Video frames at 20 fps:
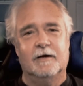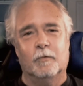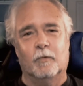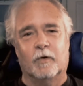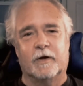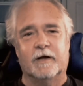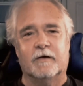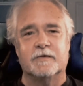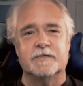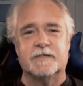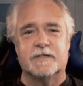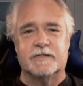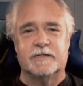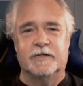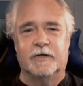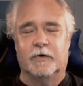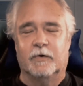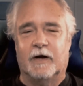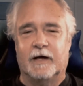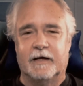what else is
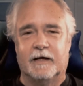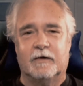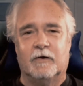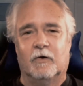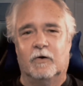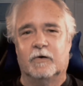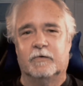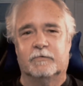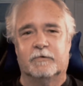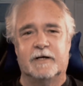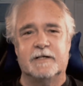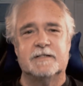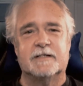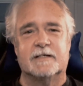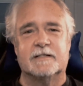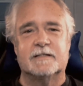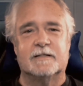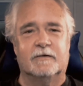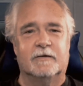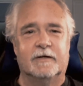new? I get called a
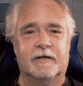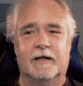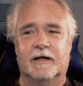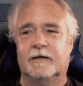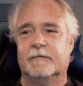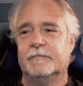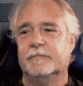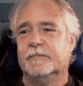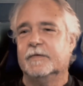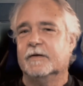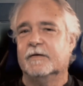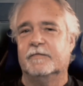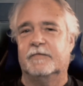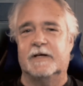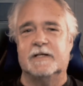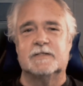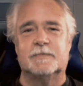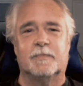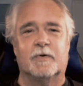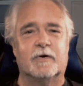racist on
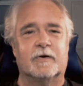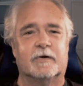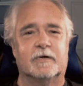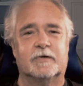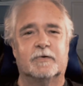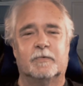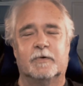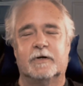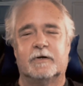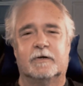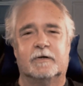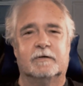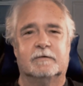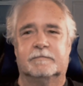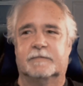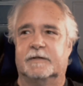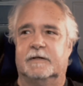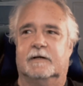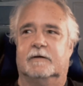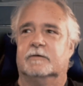Facebook or
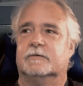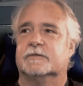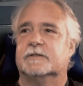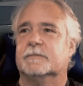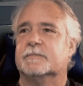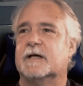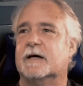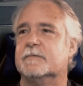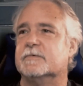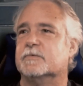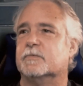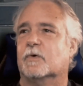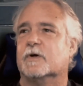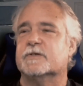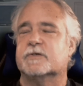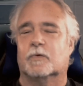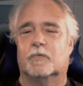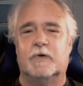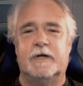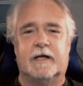Twitter, you know, sometimes
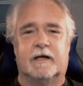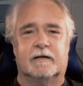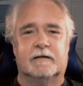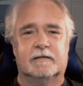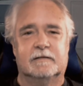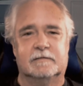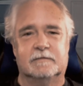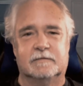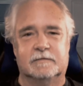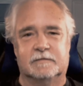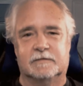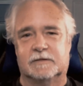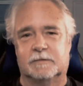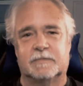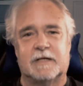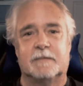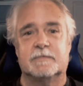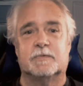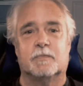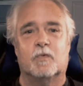once a week,
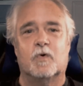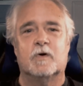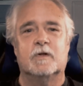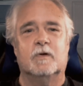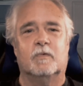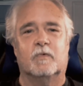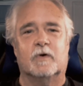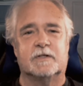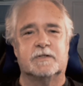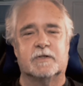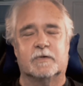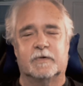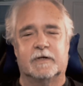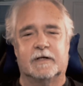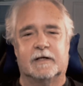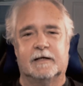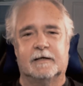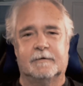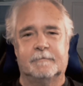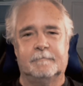sometimes more than once a
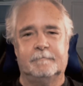week.